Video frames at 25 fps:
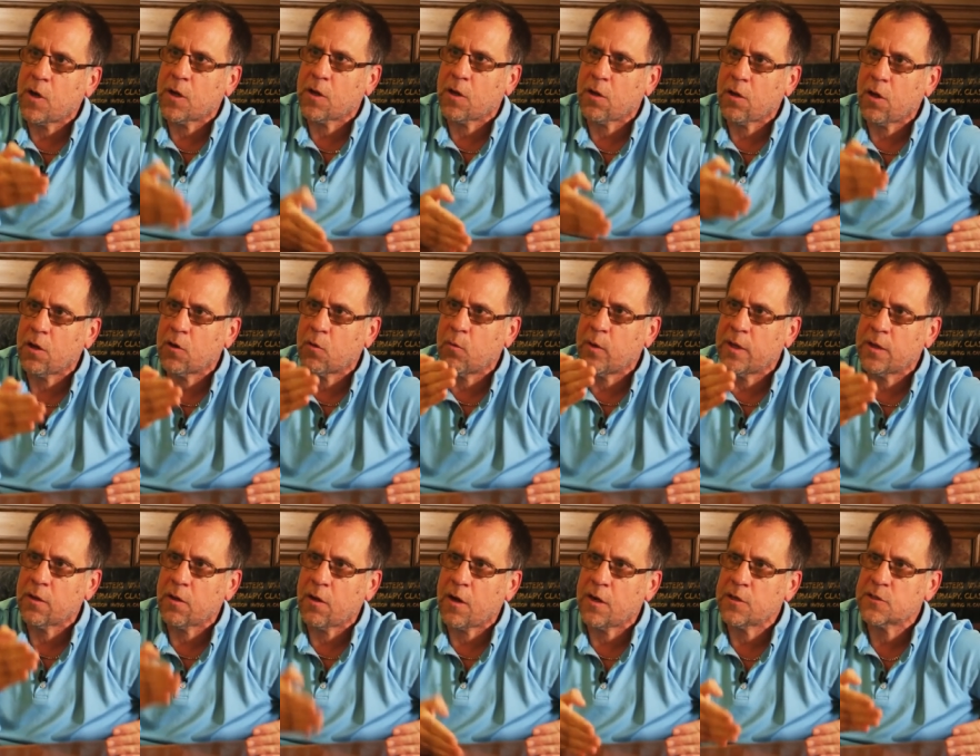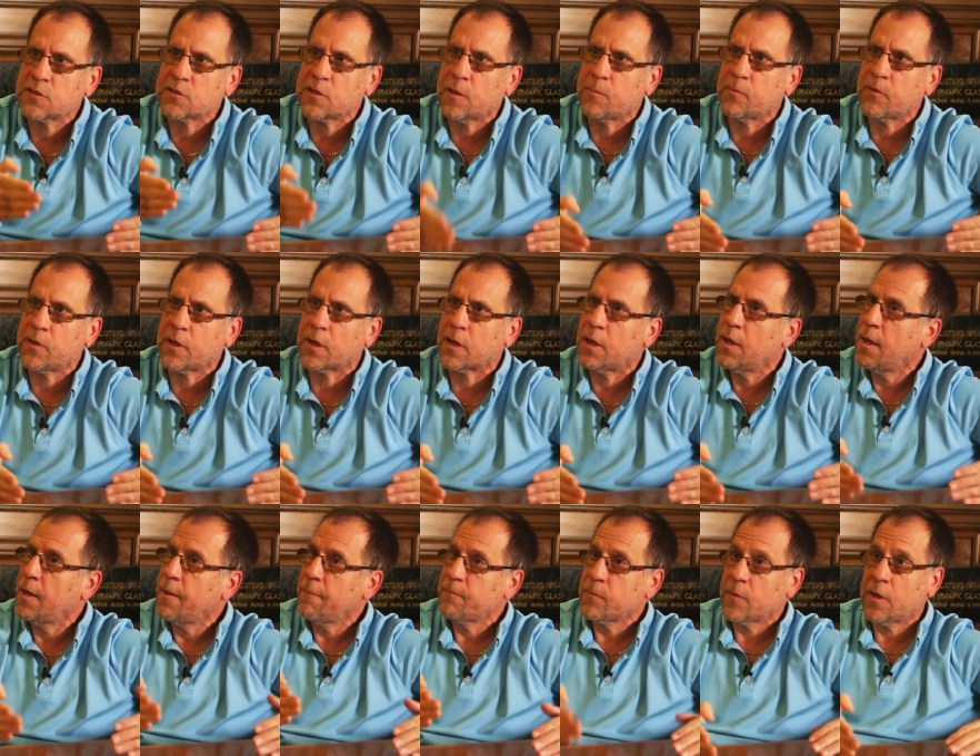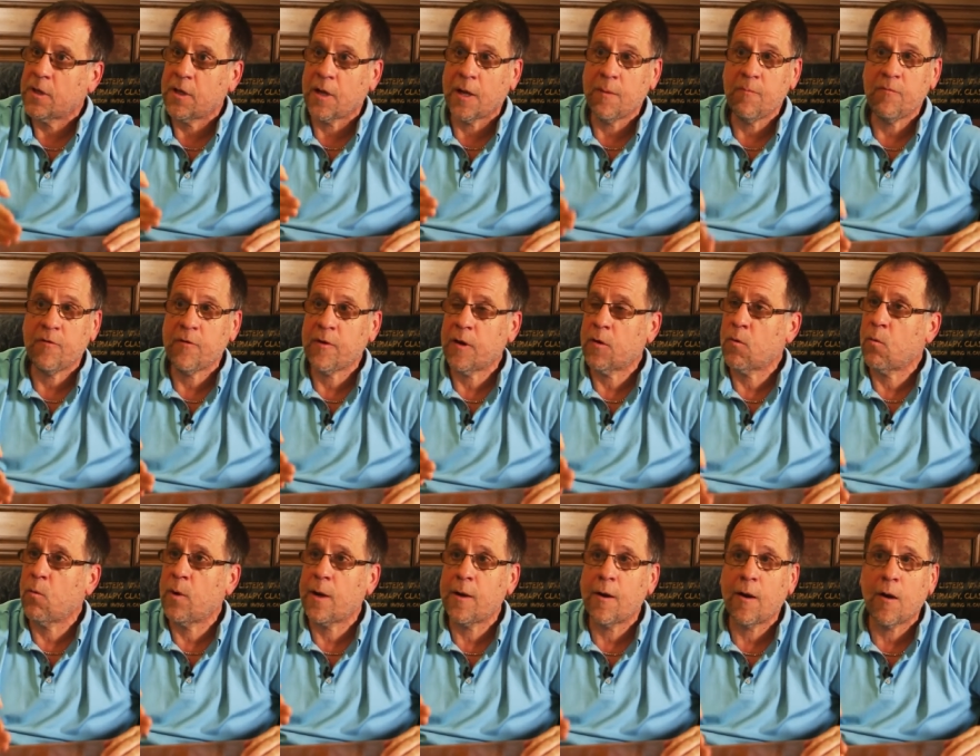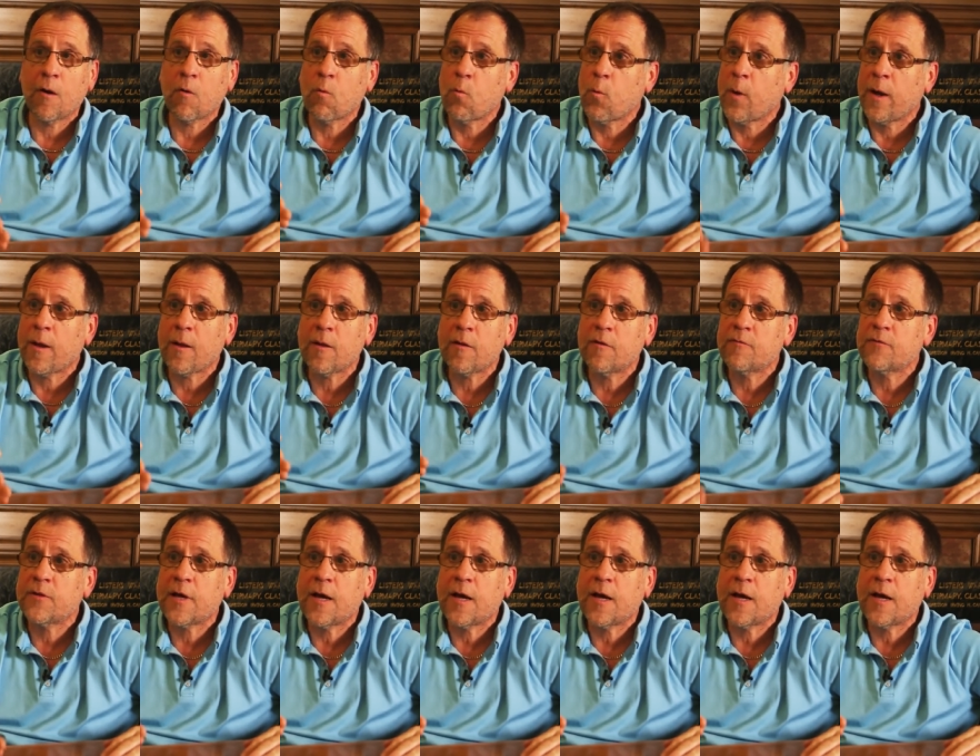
monologue, we lost something, and I'm very aware well of